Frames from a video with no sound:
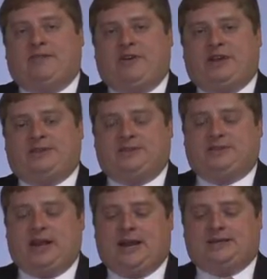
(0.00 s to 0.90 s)

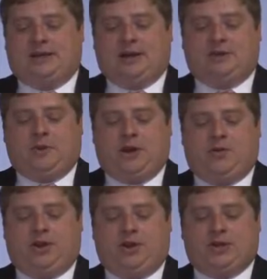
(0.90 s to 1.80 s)
devices that I talked about,
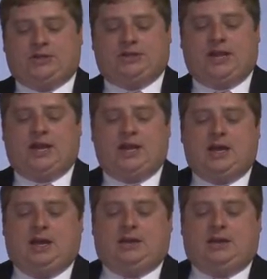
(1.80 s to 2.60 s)
where you can say